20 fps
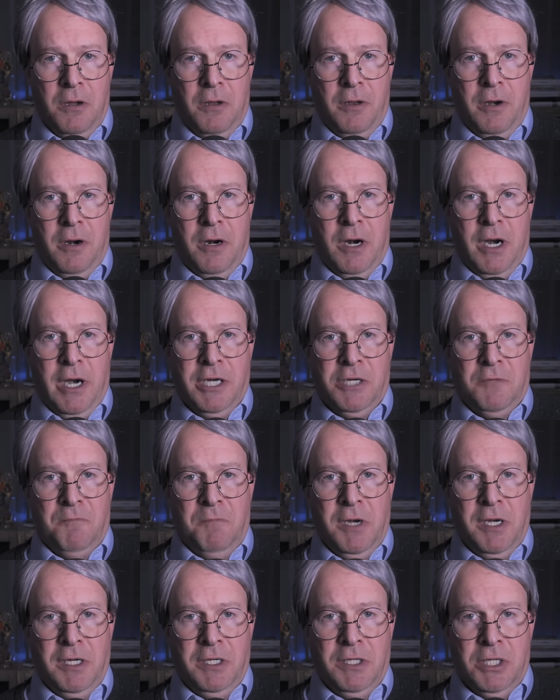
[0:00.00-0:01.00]
There has
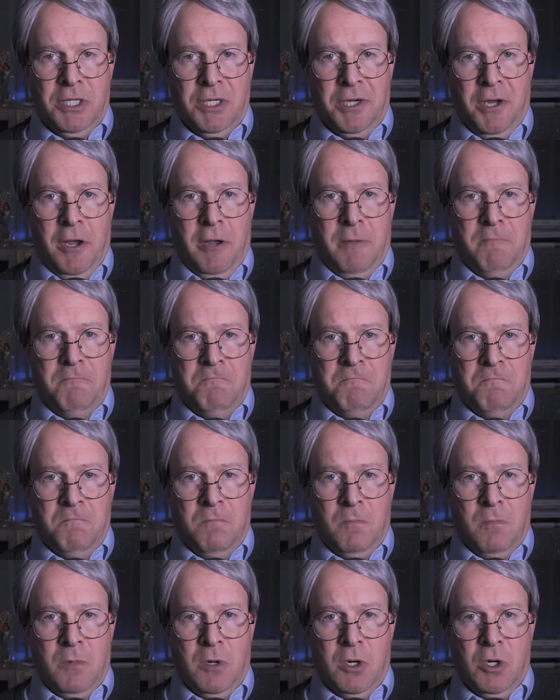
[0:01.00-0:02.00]
been some
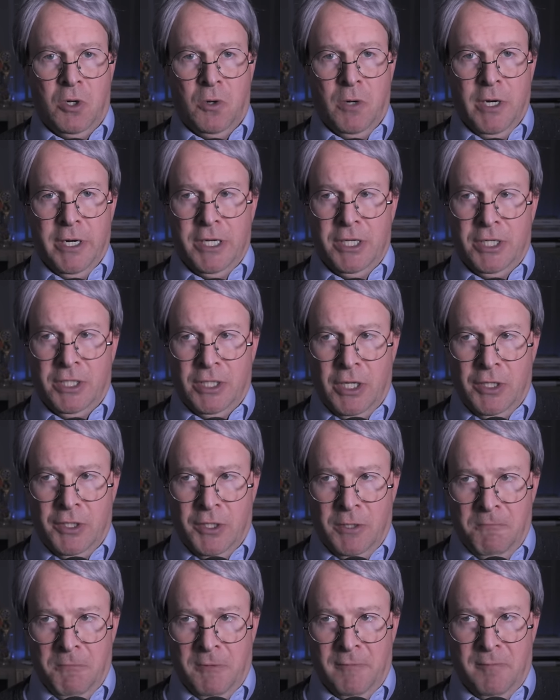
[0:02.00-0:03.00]

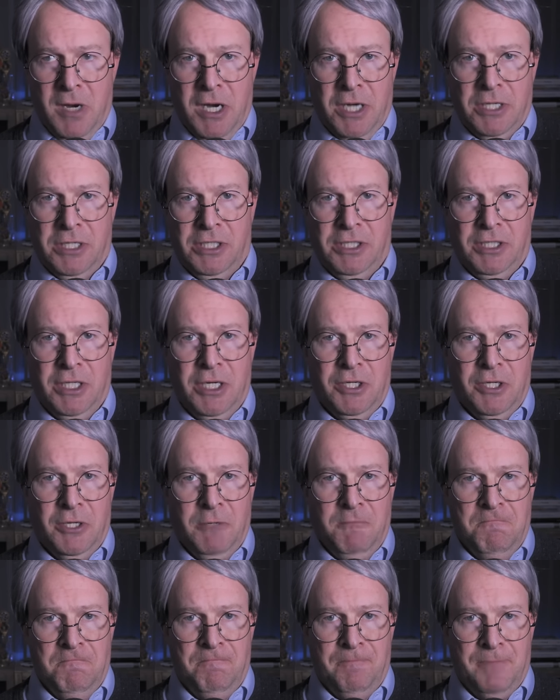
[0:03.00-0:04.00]
criticism of my
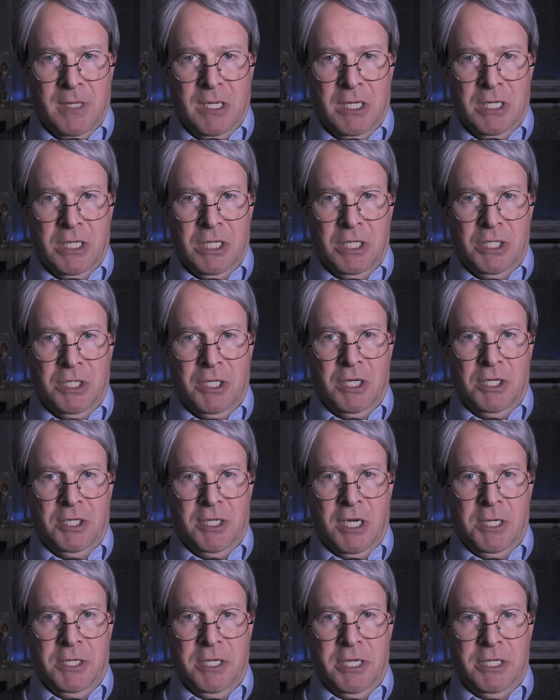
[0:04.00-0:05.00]
decision since
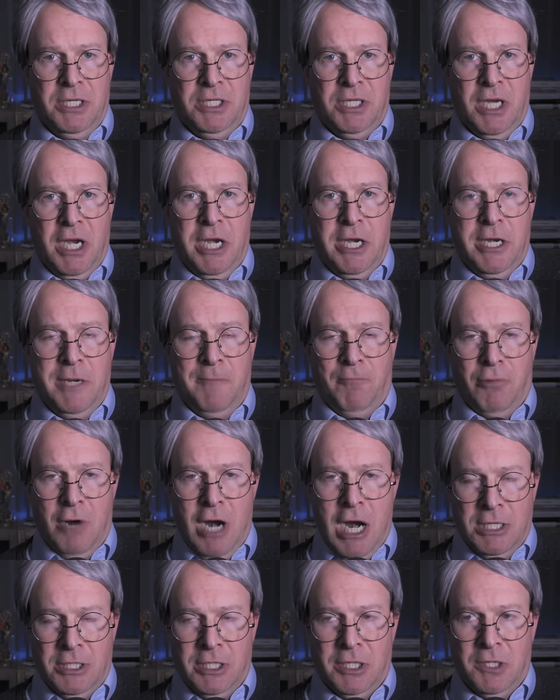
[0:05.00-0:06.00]
I did say he
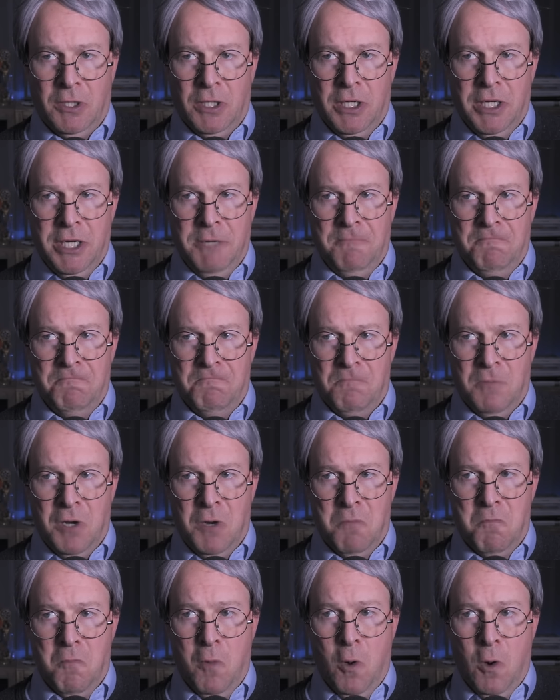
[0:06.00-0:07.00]
practically
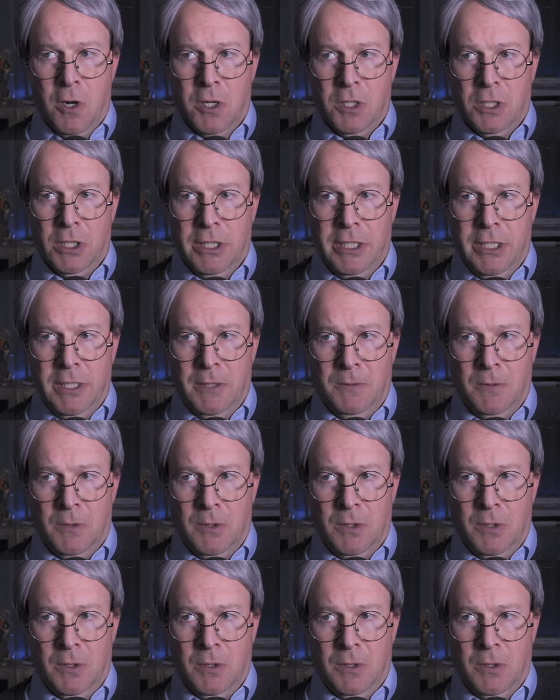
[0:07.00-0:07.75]
and morally